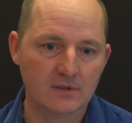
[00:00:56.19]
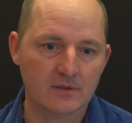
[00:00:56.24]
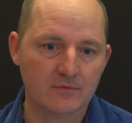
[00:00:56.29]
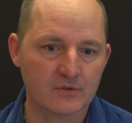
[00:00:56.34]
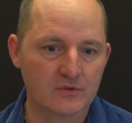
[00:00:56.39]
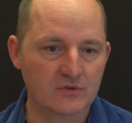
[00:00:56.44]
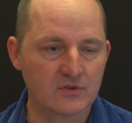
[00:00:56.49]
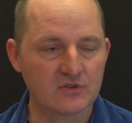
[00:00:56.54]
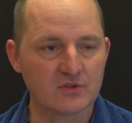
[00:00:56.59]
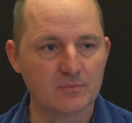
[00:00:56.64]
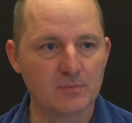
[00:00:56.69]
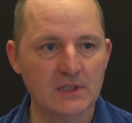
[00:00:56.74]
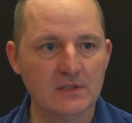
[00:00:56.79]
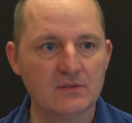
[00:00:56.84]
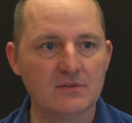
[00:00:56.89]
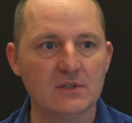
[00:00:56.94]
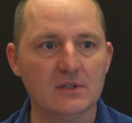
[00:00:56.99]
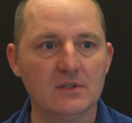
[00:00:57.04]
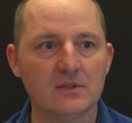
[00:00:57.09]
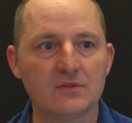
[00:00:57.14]
If there's a
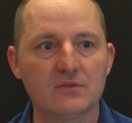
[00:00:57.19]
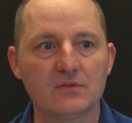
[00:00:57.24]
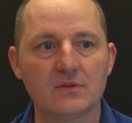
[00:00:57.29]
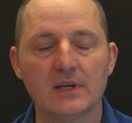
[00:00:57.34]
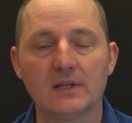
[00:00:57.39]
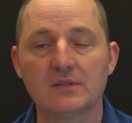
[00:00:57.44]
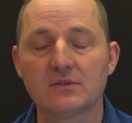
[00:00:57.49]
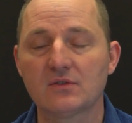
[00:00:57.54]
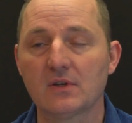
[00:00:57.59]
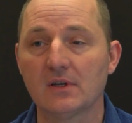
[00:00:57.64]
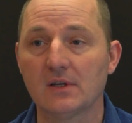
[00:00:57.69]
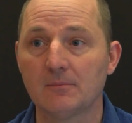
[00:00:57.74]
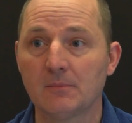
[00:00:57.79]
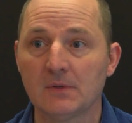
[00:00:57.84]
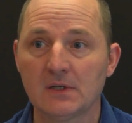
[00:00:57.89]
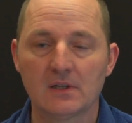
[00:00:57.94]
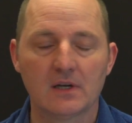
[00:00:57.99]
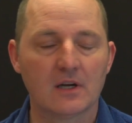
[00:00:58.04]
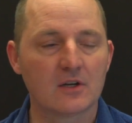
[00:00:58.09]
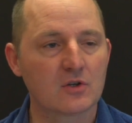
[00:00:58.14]
species that's a
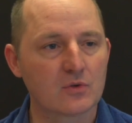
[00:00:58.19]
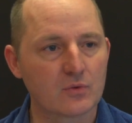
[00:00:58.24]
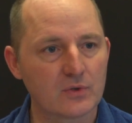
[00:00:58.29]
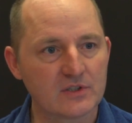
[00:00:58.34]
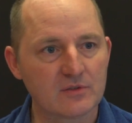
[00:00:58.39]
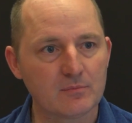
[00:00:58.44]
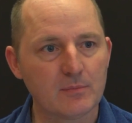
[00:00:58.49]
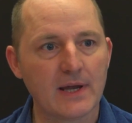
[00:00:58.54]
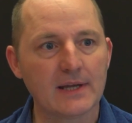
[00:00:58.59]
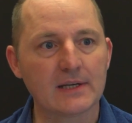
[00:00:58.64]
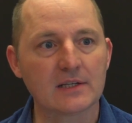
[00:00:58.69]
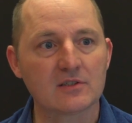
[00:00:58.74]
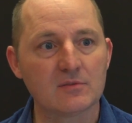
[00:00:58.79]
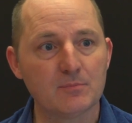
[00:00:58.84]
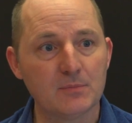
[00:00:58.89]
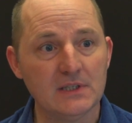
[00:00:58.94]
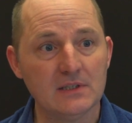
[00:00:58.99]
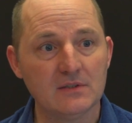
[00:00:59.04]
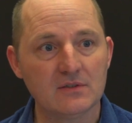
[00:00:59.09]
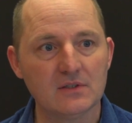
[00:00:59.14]
charismatic
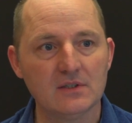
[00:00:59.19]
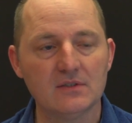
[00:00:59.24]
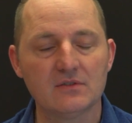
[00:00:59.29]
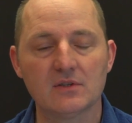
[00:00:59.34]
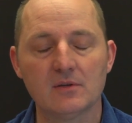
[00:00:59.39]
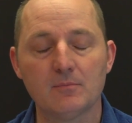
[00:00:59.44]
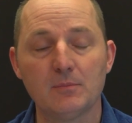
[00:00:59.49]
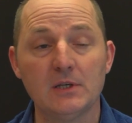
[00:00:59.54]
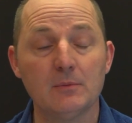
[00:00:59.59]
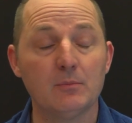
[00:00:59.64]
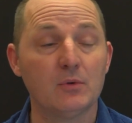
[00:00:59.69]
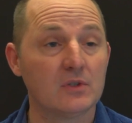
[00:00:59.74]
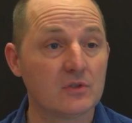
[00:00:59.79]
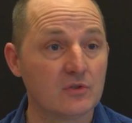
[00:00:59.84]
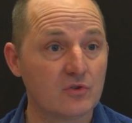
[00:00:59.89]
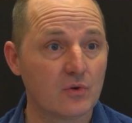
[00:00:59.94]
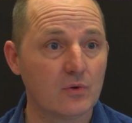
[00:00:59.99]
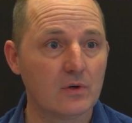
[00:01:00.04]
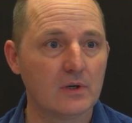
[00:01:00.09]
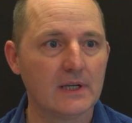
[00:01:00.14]
species that people
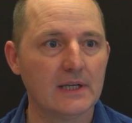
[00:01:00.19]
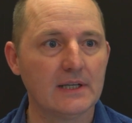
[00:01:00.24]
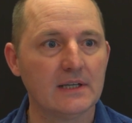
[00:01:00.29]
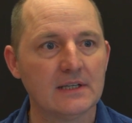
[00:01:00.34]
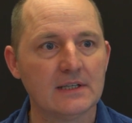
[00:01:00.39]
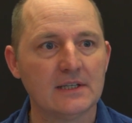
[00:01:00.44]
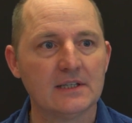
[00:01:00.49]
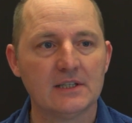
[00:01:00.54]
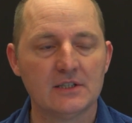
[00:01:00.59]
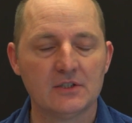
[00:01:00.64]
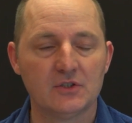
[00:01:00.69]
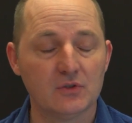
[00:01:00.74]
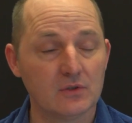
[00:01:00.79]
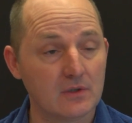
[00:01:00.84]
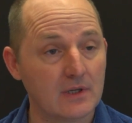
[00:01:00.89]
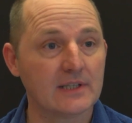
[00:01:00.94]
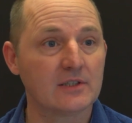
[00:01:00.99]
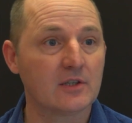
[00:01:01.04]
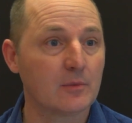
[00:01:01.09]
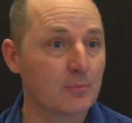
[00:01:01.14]
enjoy, you'd like to